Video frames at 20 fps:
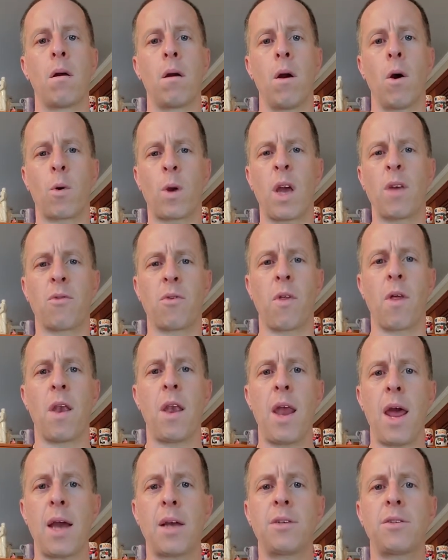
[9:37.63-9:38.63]
Okay, so the
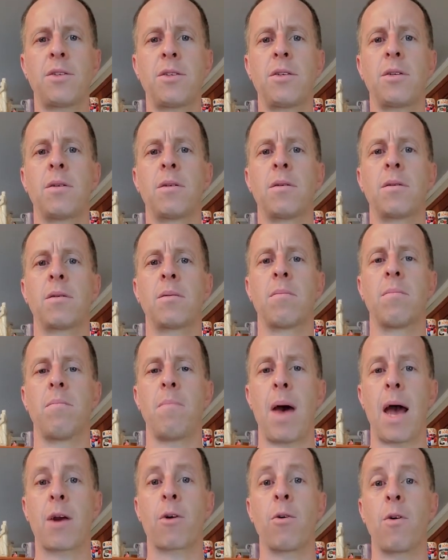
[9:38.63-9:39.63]
next
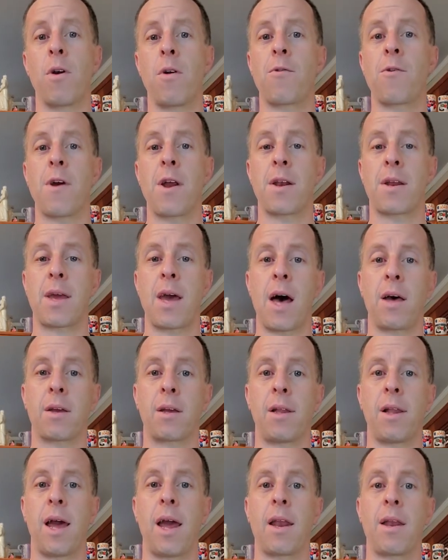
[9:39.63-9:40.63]
macronutrient to
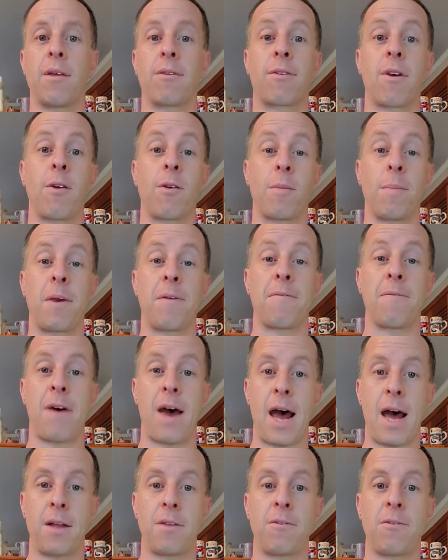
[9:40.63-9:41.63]
calculate is going to be
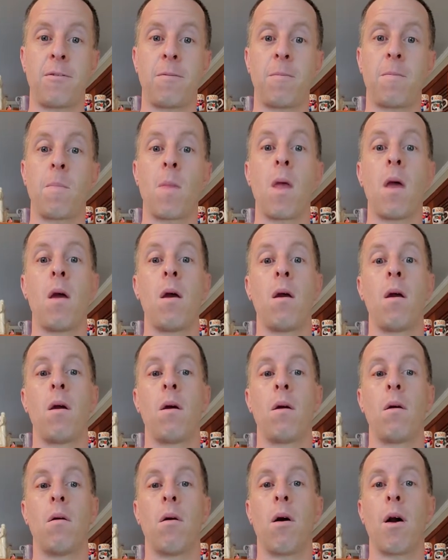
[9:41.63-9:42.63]
fats.
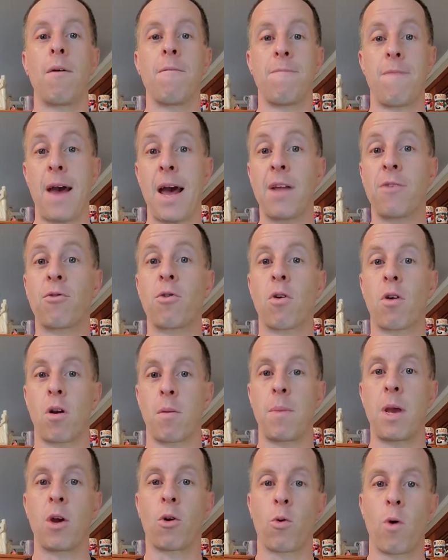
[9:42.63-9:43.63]
All right, fats are going to
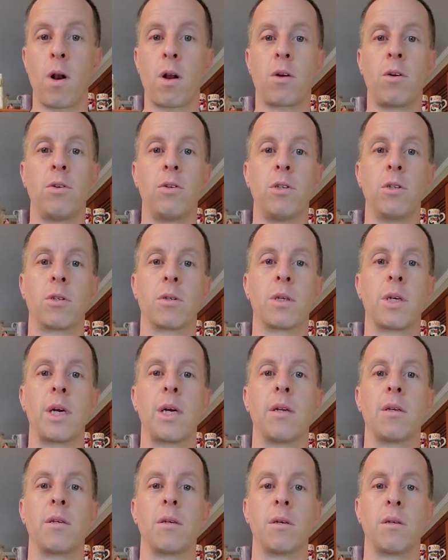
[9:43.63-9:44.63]
be a critical
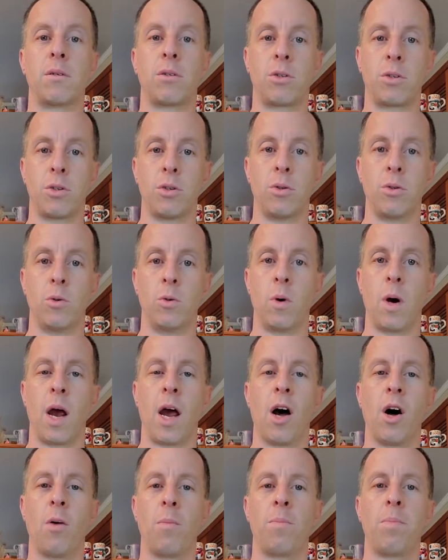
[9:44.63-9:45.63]
nutrient to
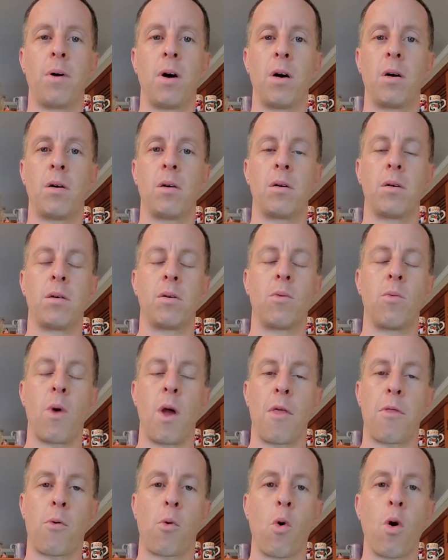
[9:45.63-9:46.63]
help
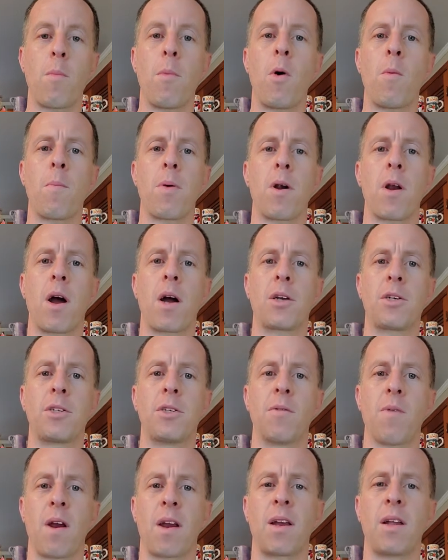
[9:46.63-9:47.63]
with hormone production
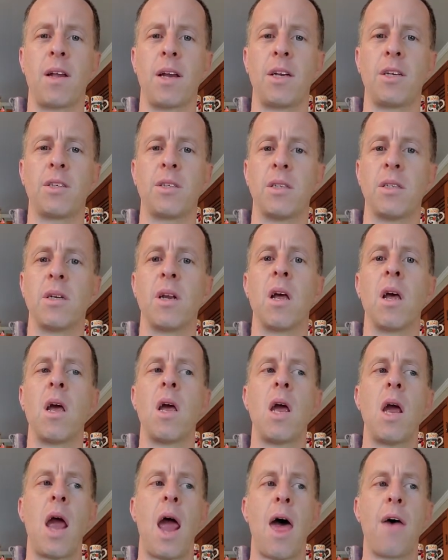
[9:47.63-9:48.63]
and regulation,
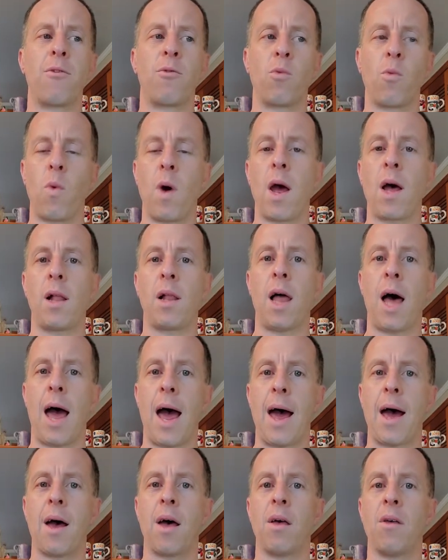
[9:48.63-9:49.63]
as well
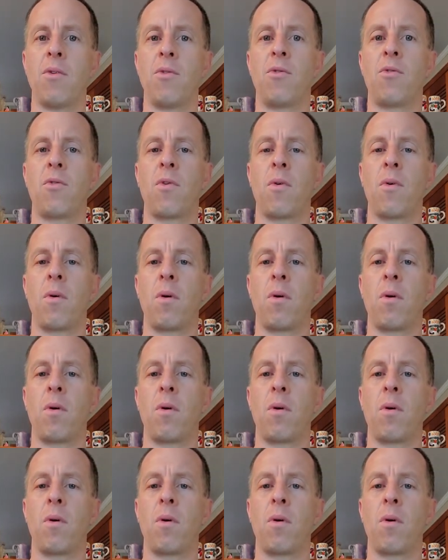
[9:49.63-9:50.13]
as